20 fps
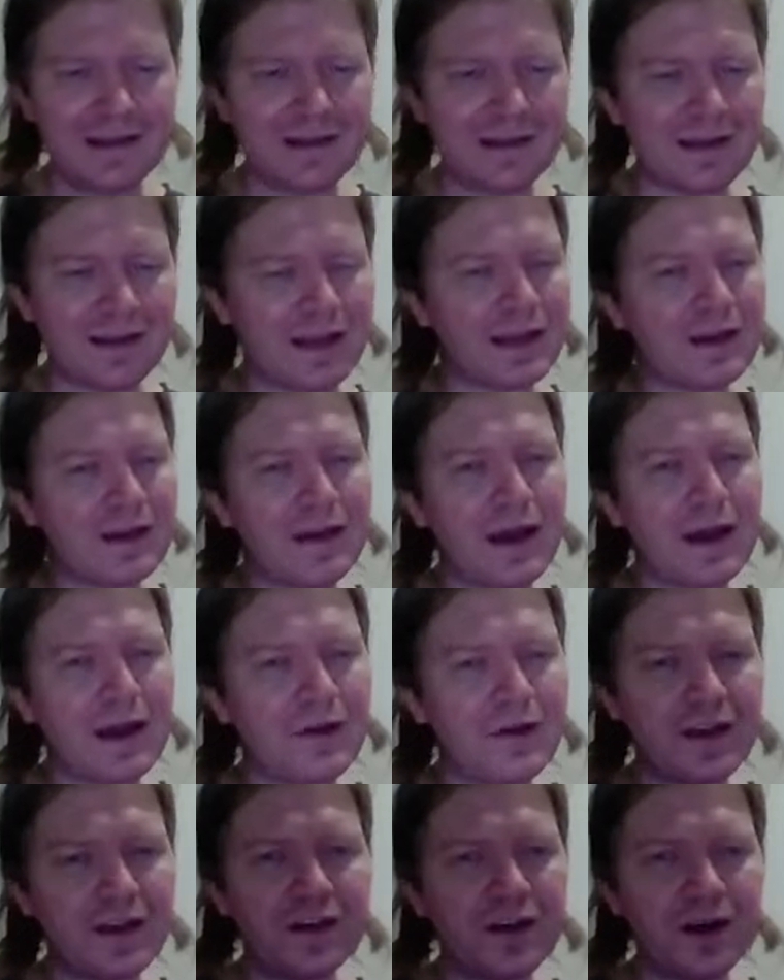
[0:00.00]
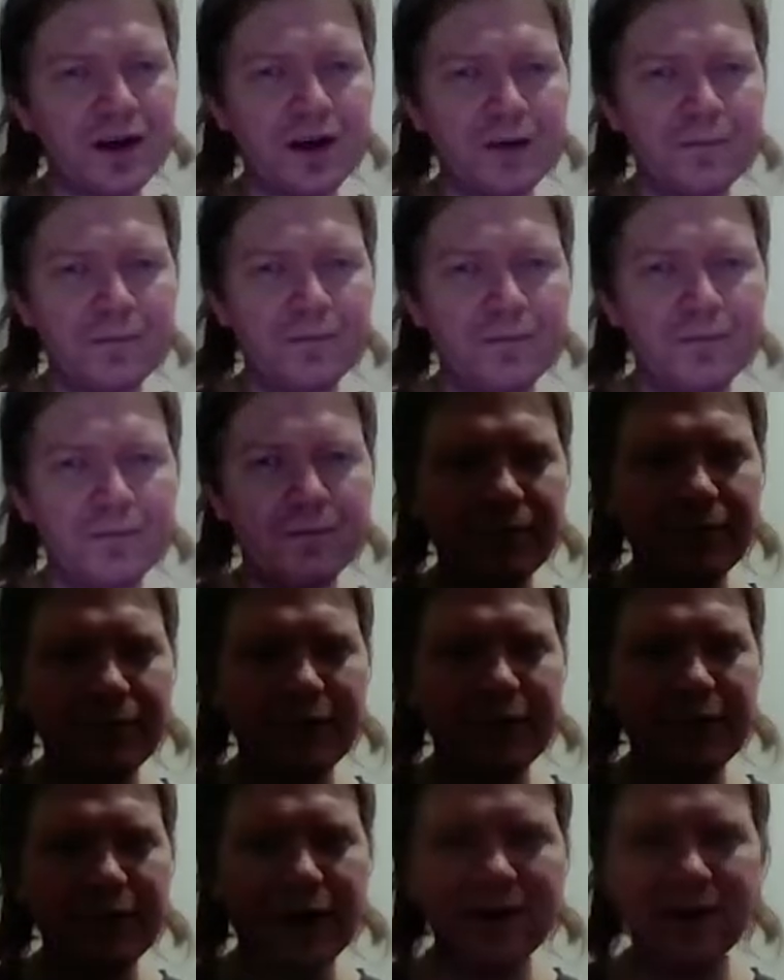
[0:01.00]
Like, I don't need to
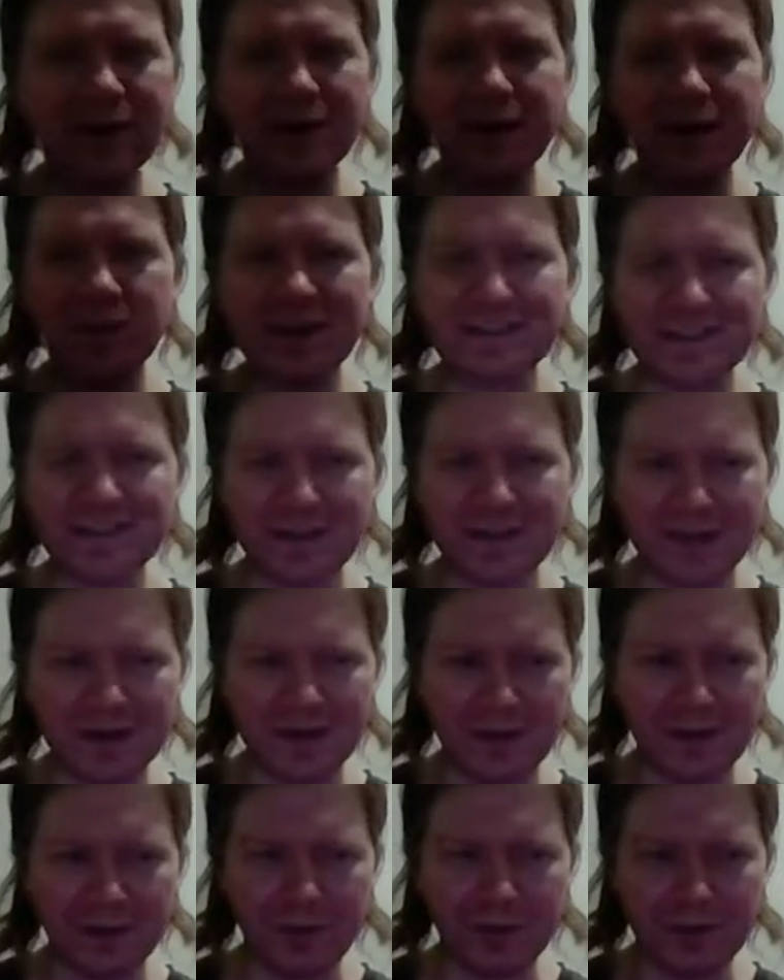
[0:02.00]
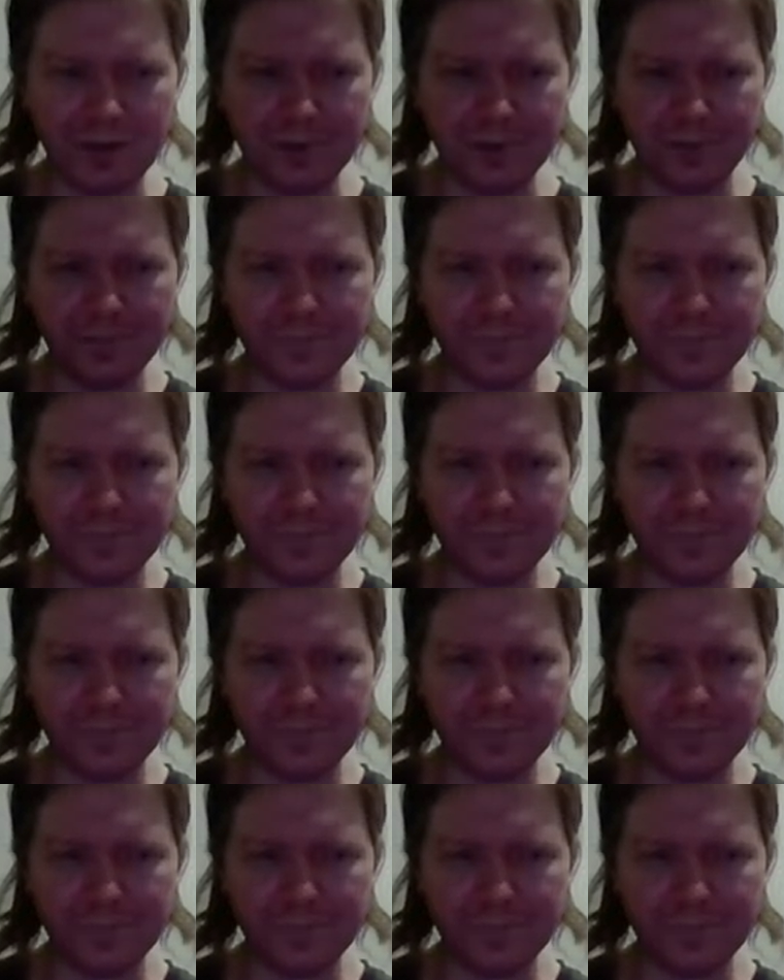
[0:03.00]
waste time on that one here.